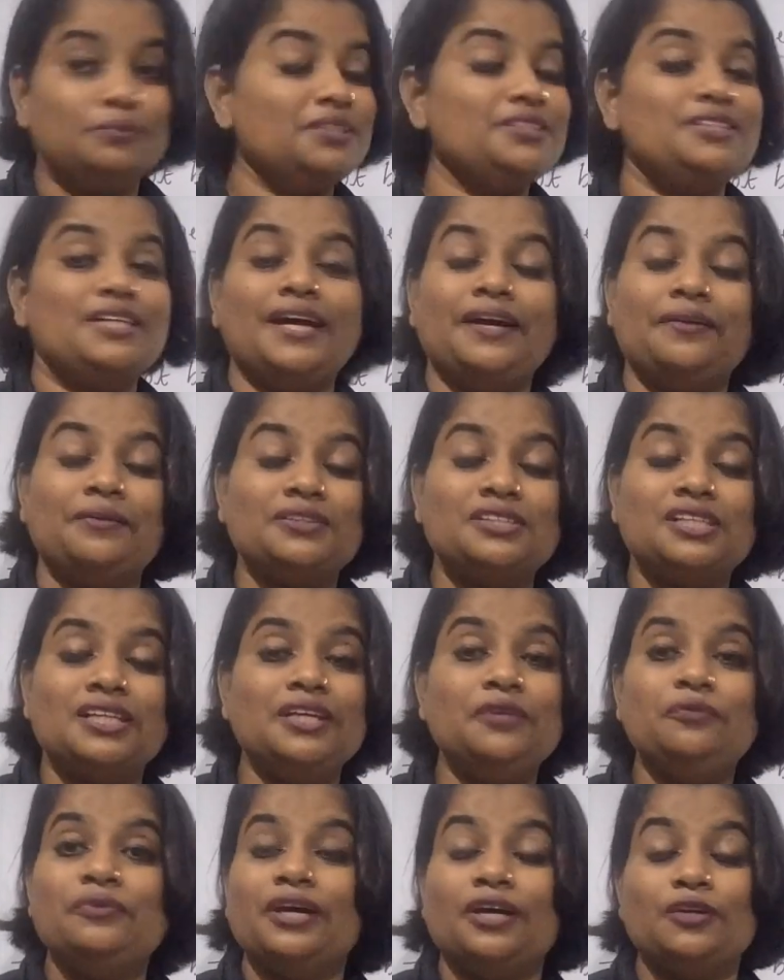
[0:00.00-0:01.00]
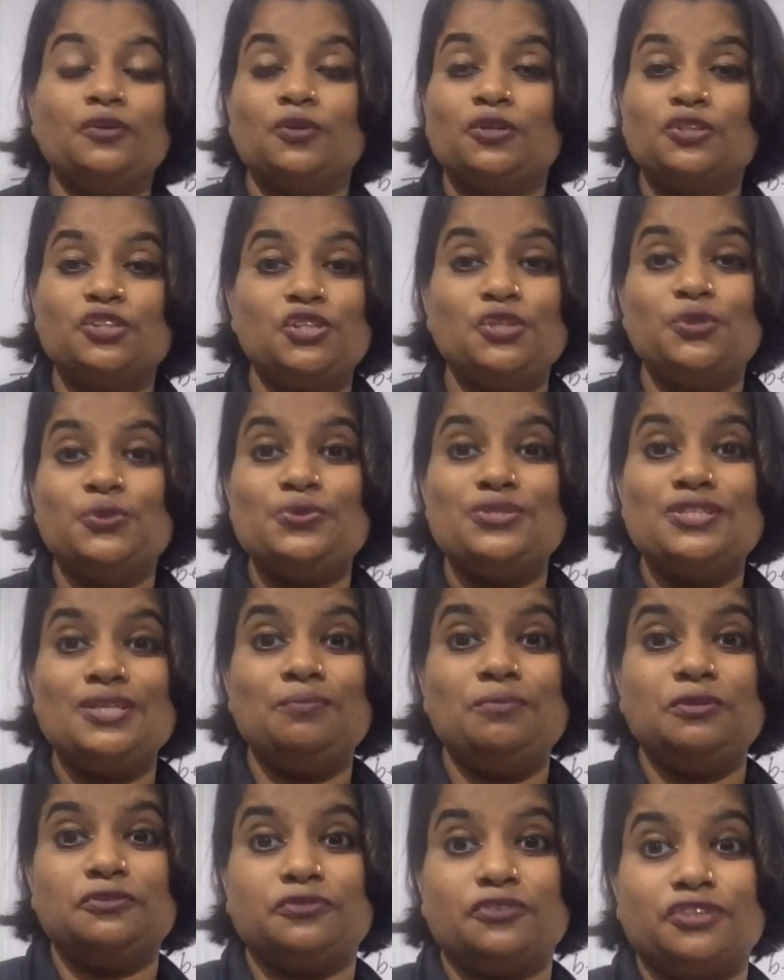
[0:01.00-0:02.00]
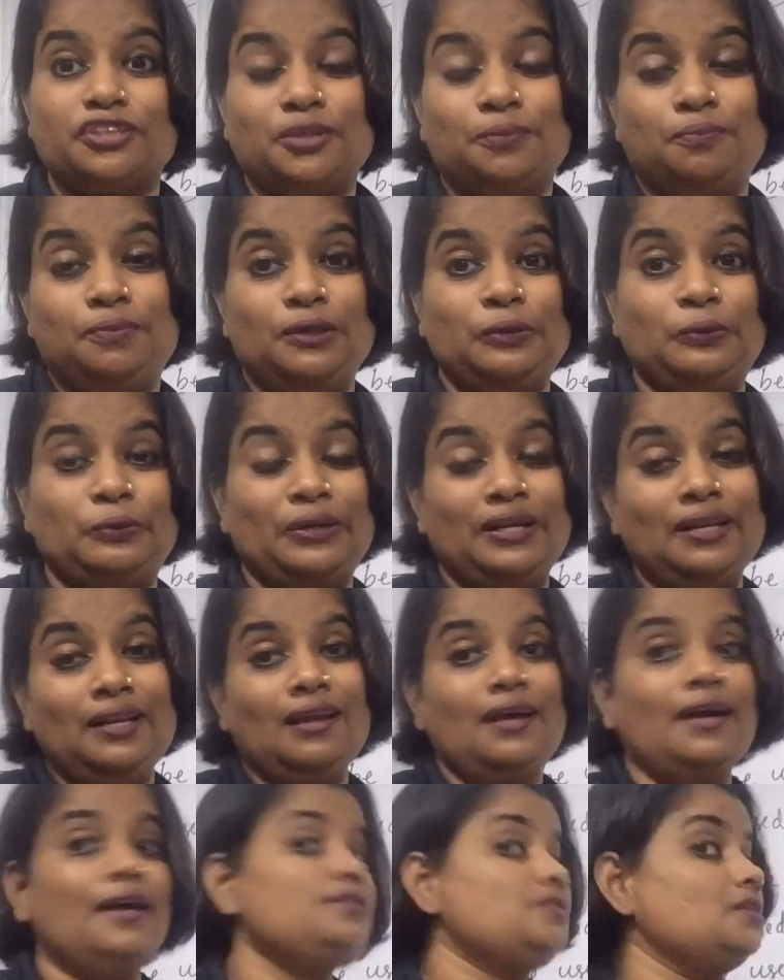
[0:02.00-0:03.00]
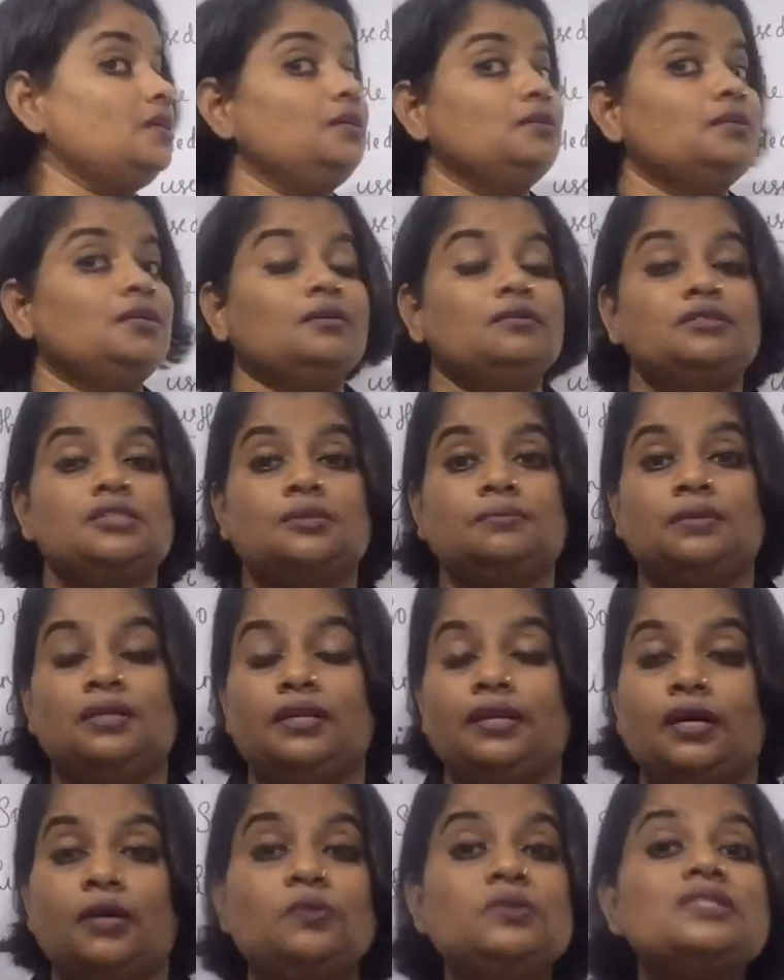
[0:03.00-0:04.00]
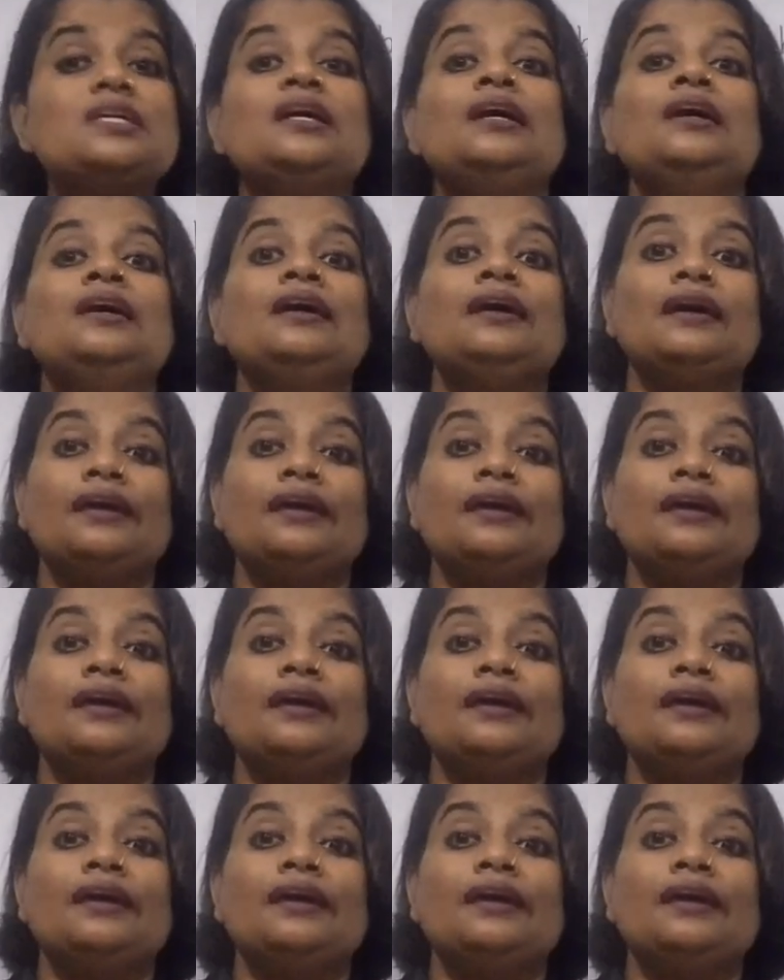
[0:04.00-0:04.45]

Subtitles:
But directly we are not using before the plural and uncountable noun